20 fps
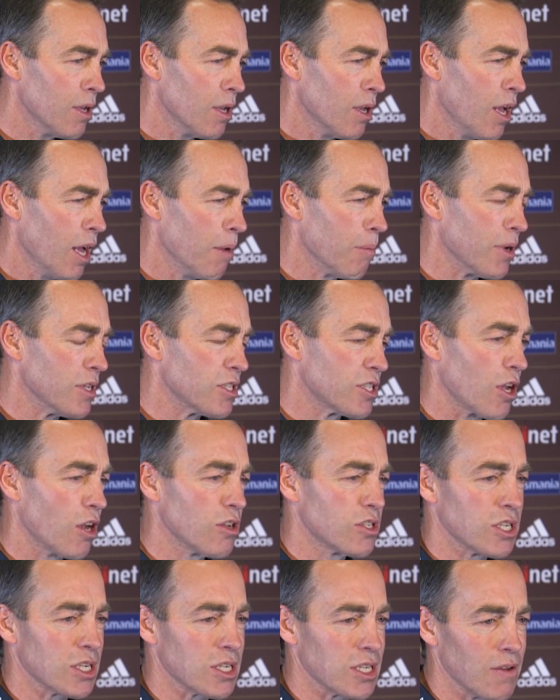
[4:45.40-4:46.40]
been so
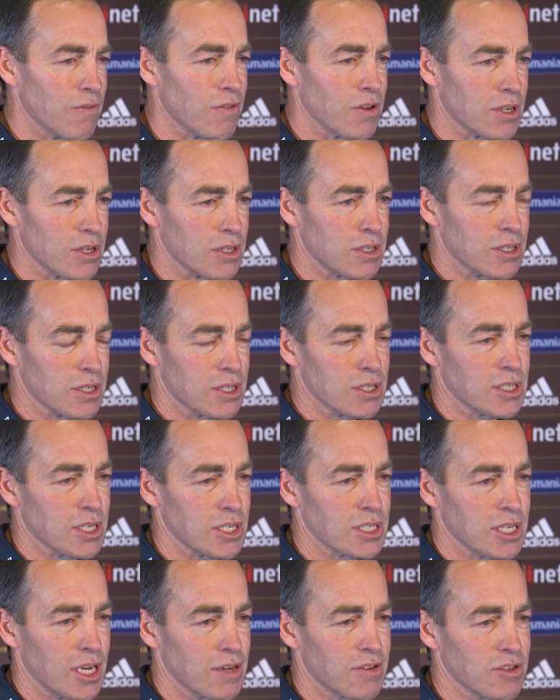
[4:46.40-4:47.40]
significant to the
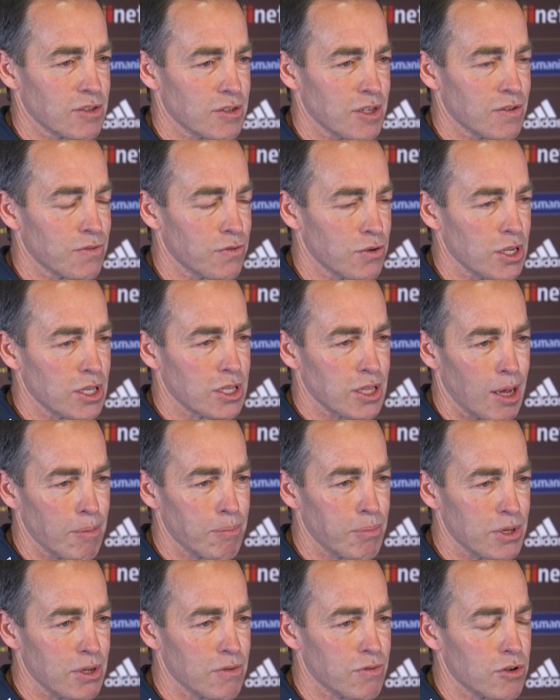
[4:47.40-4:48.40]
success of this footy
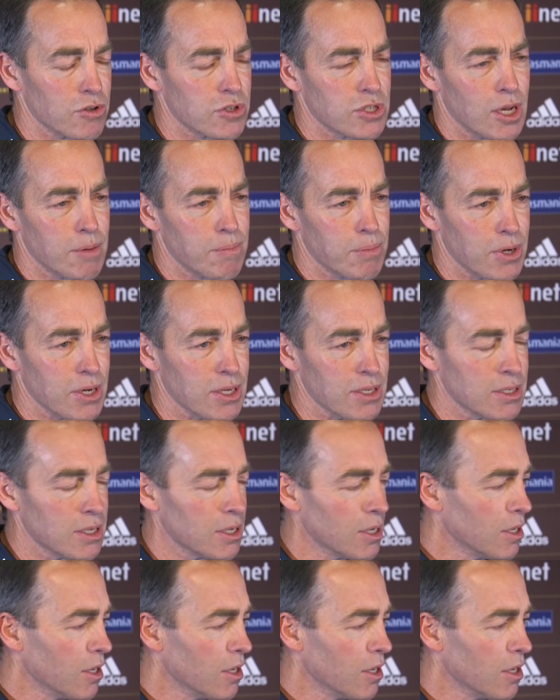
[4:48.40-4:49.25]
club, but have also been